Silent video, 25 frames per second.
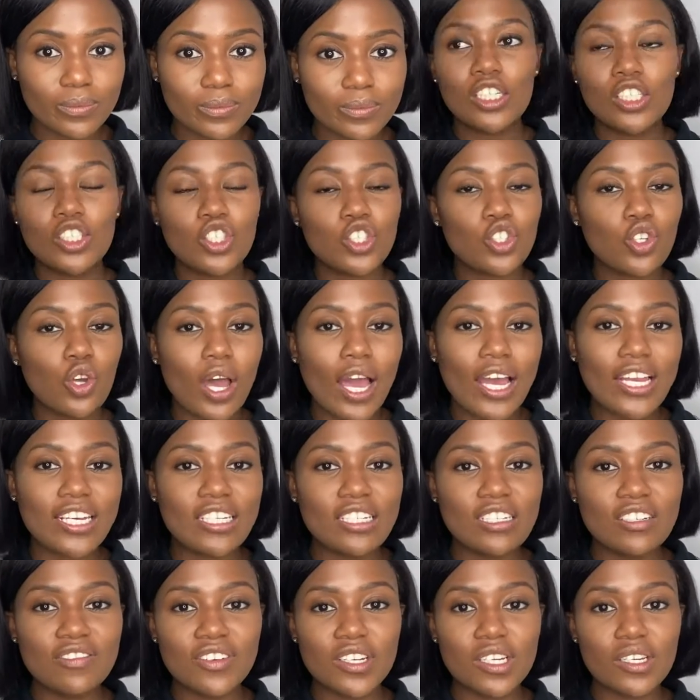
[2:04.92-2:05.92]
so i
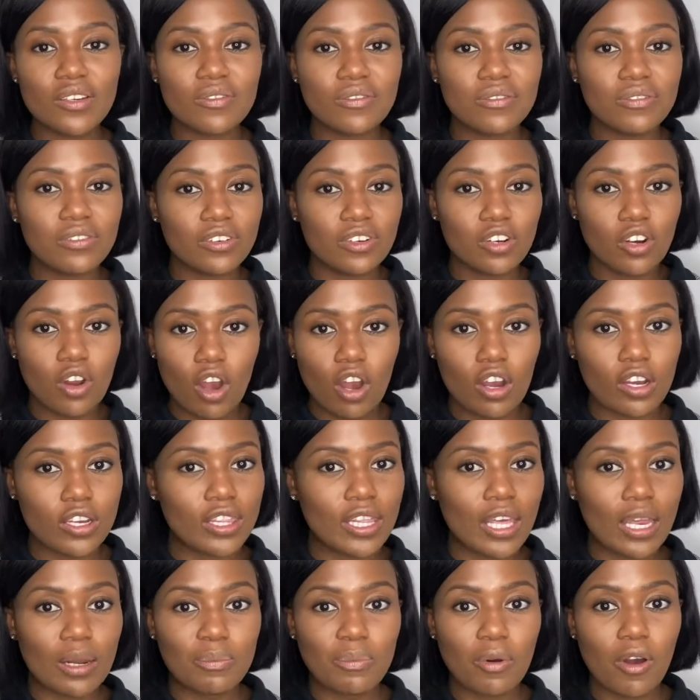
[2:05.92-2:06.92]
didn't even vlog
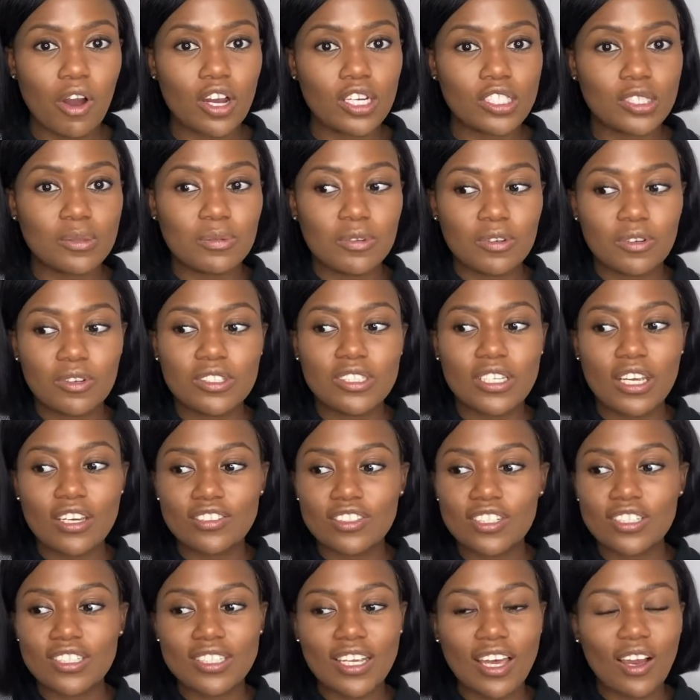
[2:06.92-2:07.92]
that part because i was
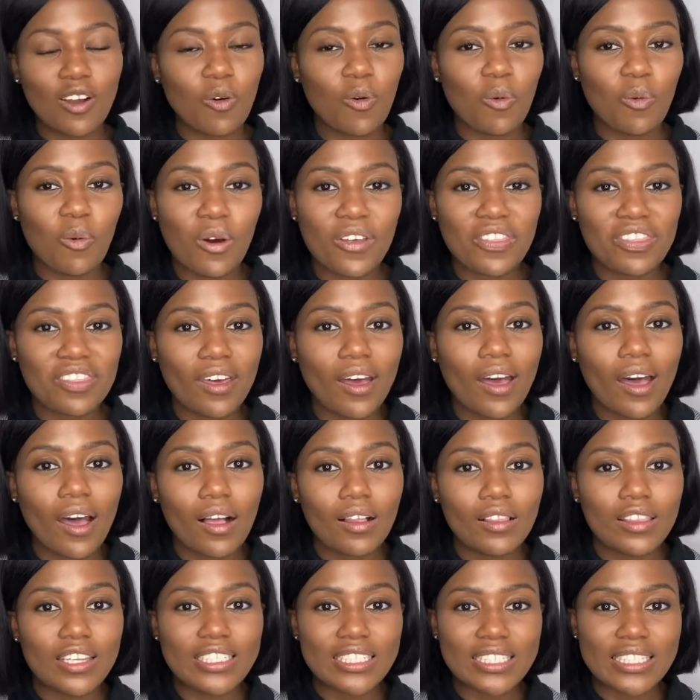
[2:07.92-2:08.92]
just like what the
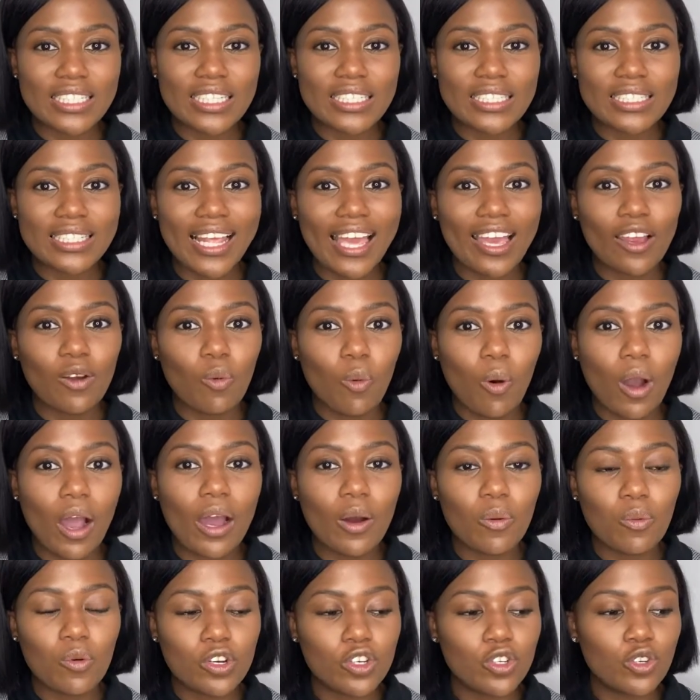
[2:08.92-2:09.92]
hell is this like why
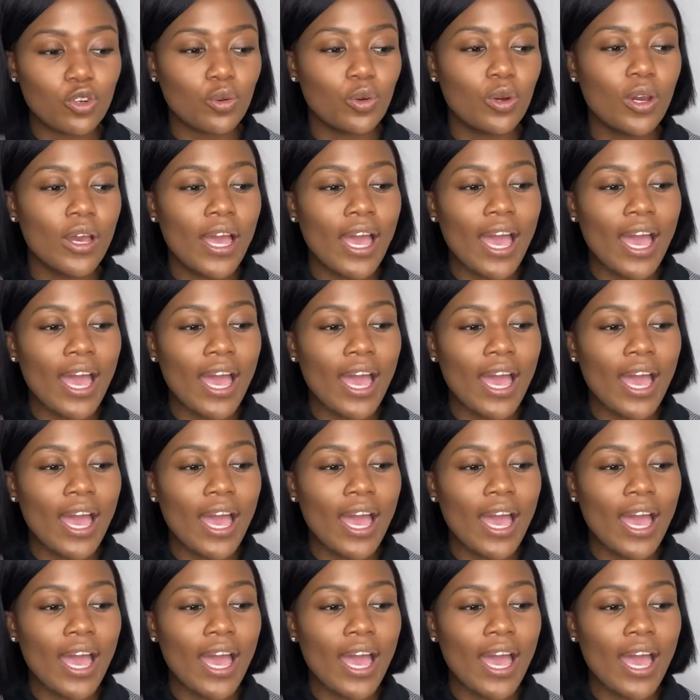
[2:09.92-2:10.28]
would you